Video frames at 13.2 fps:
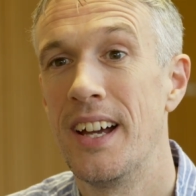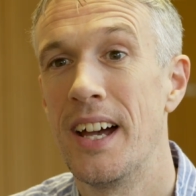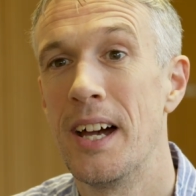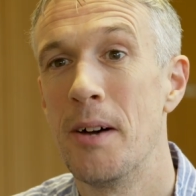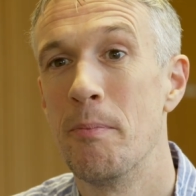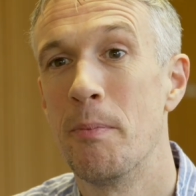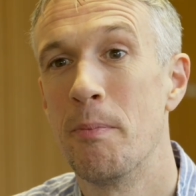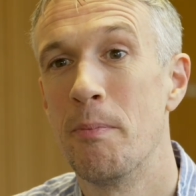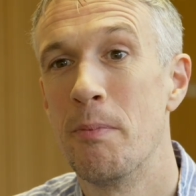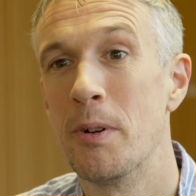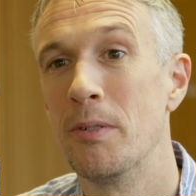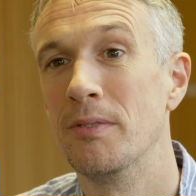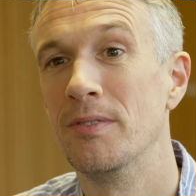um,
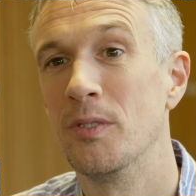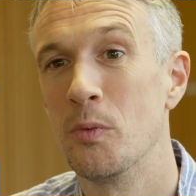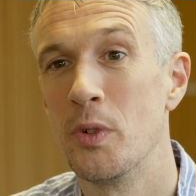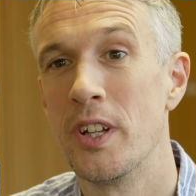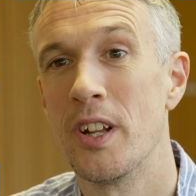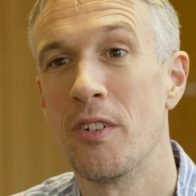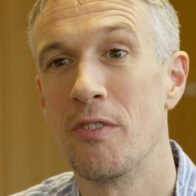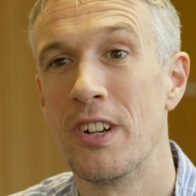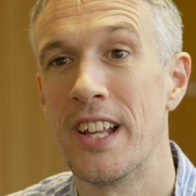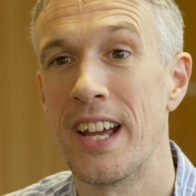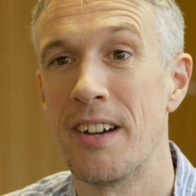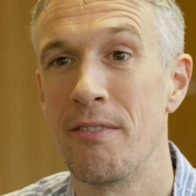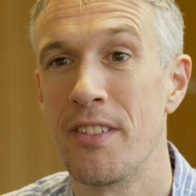but we don't
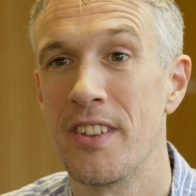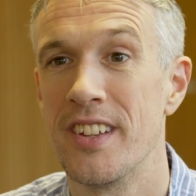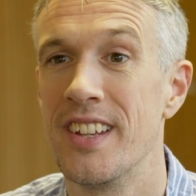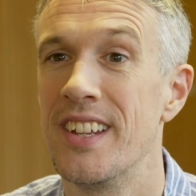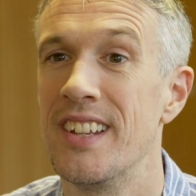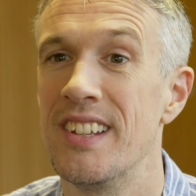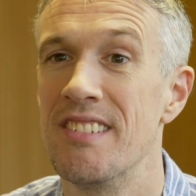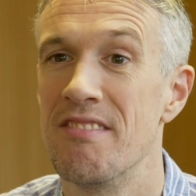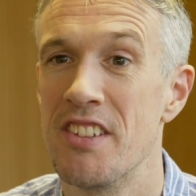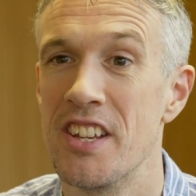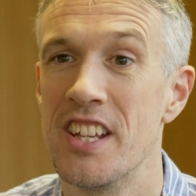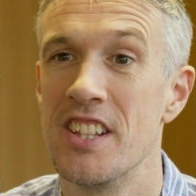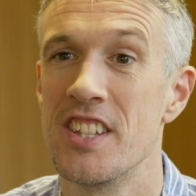really have the,
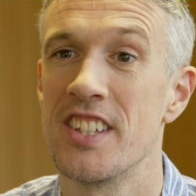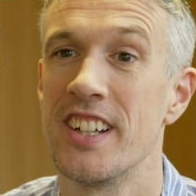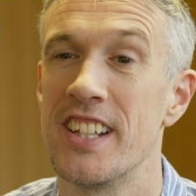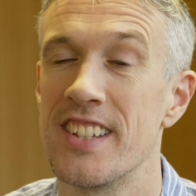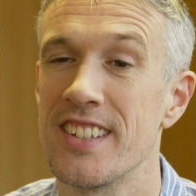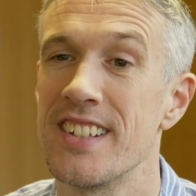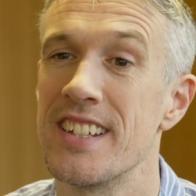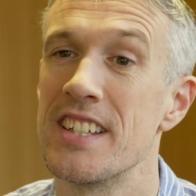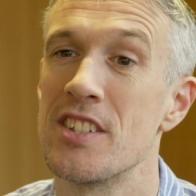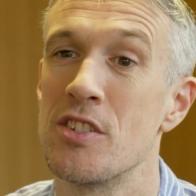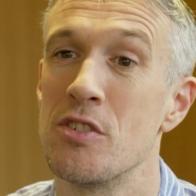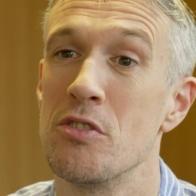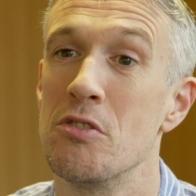the insights
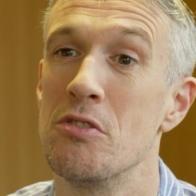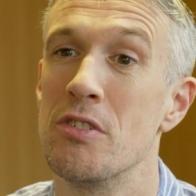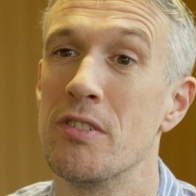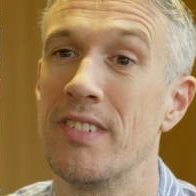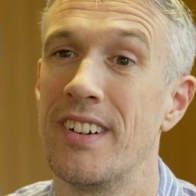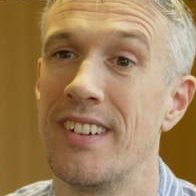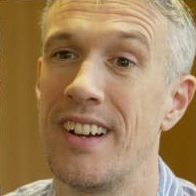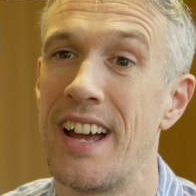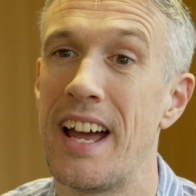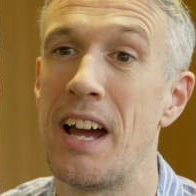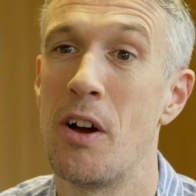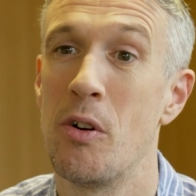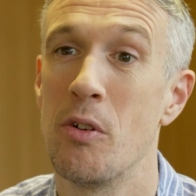as to
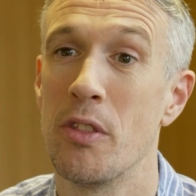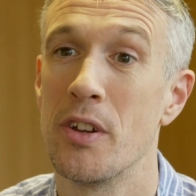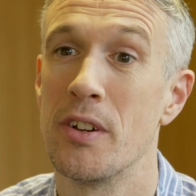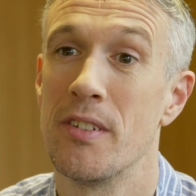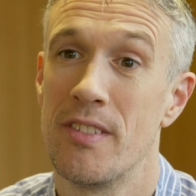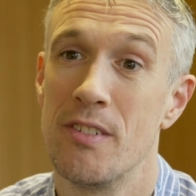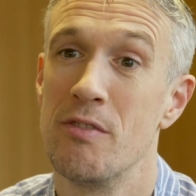how the,